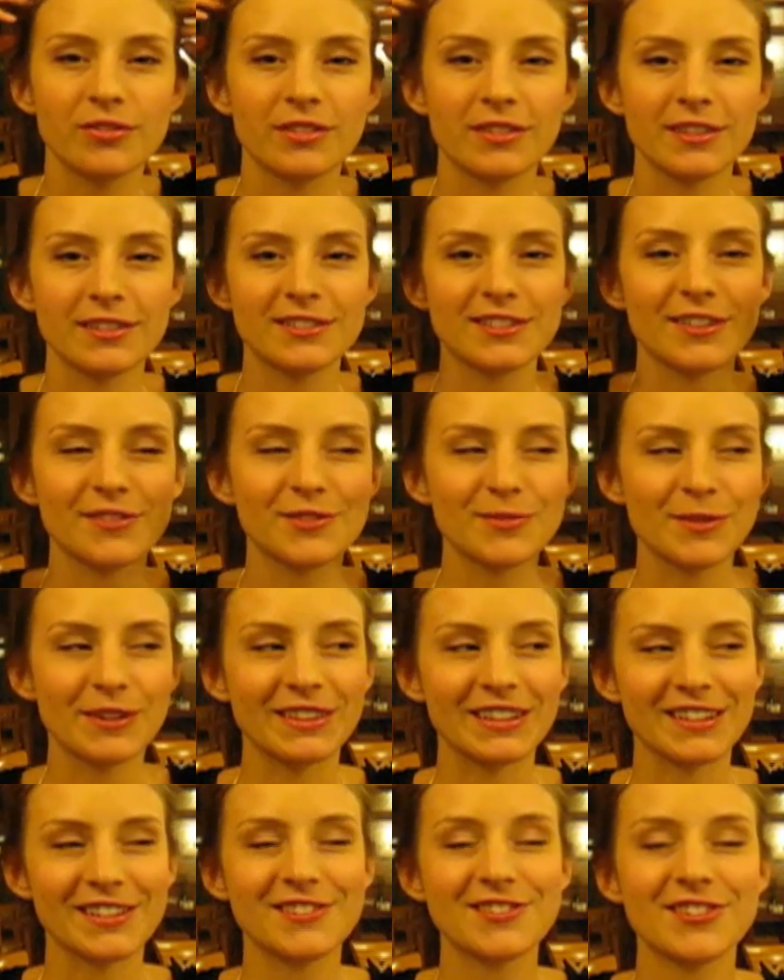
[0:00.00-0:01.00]
and the stuff smelled
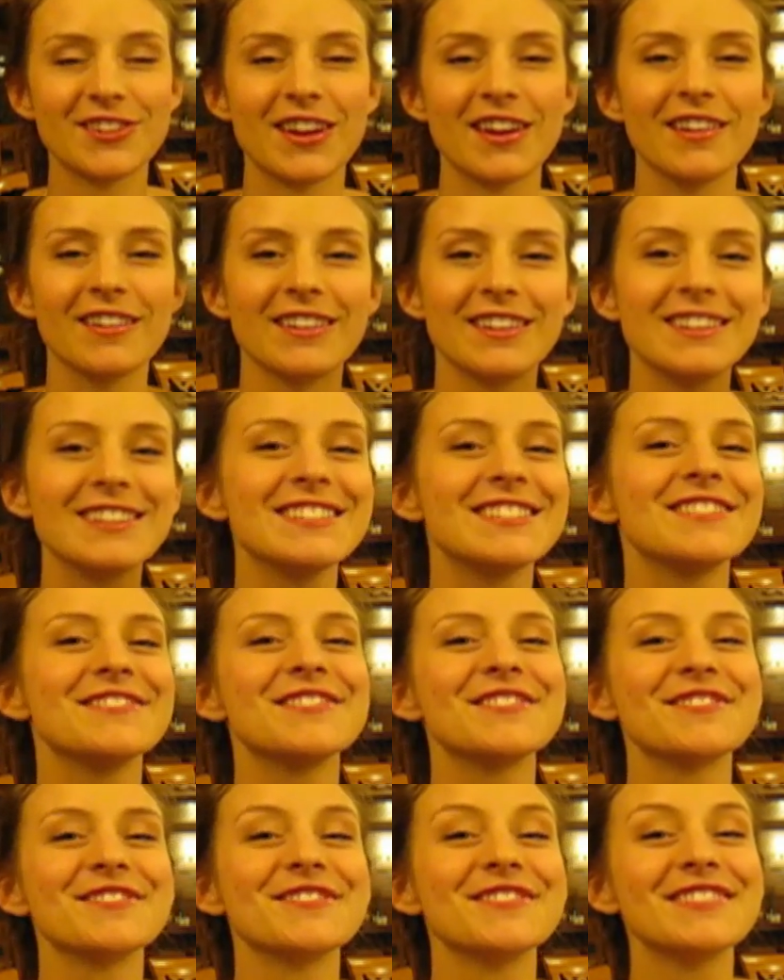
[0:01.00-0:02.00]
like cherries. It
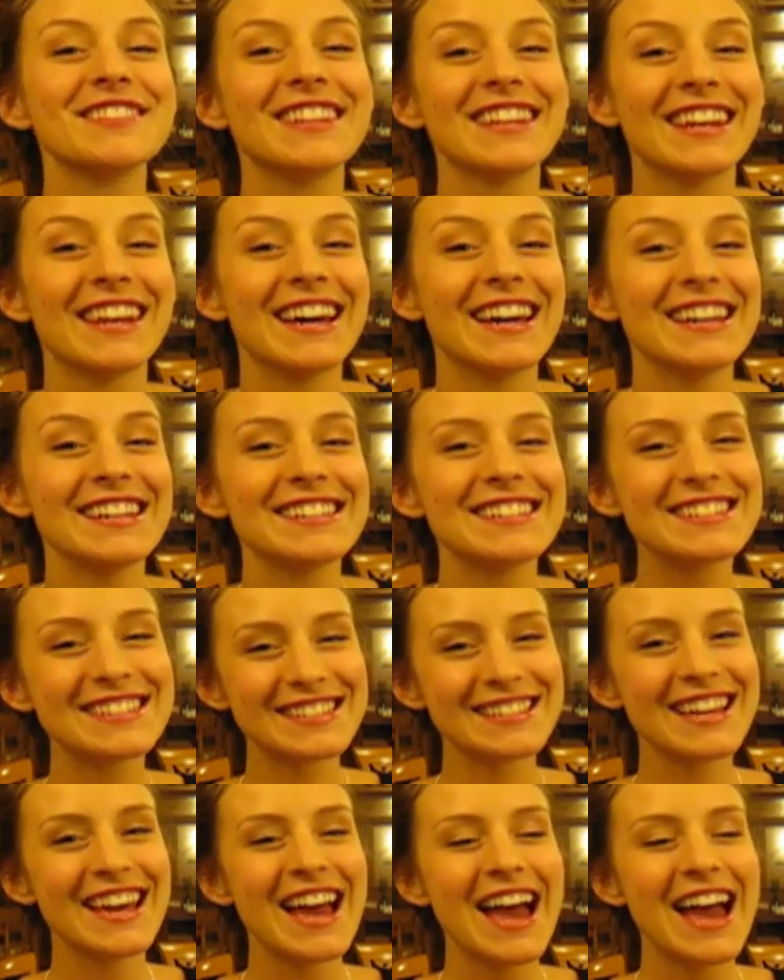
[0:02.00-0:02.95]
was really nice.